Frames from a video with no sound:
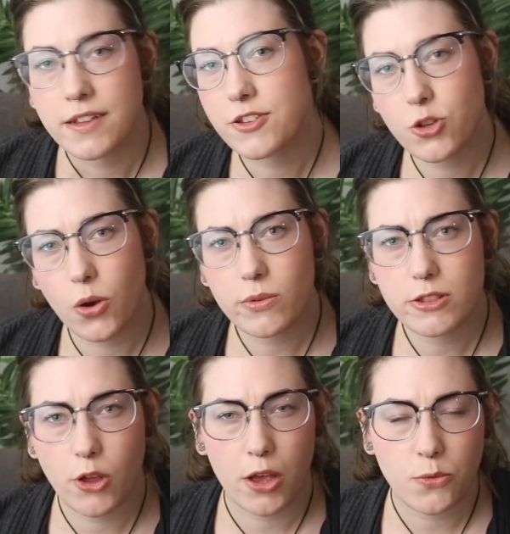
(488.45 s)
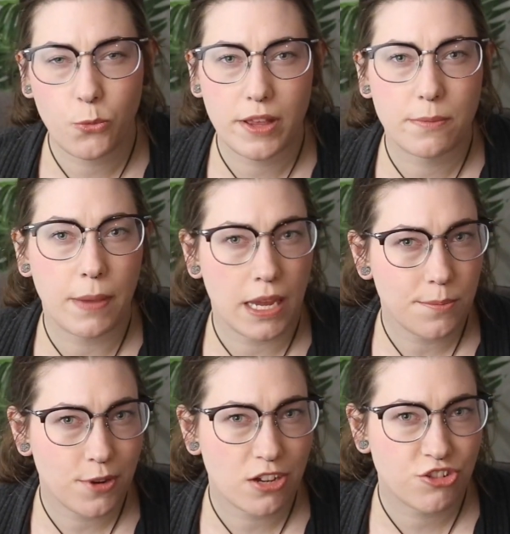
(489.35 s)
To go along with
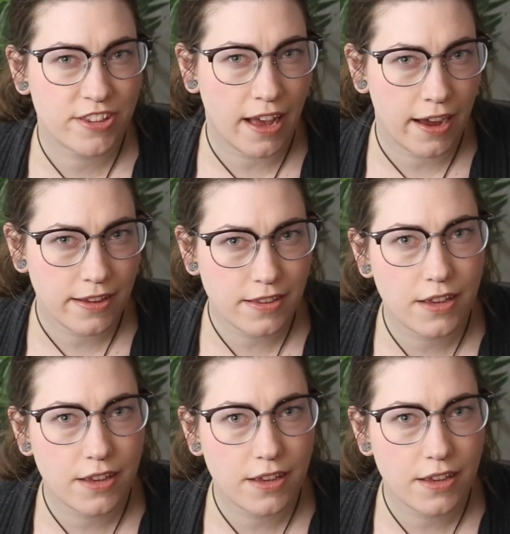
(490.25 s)
paintbrush size,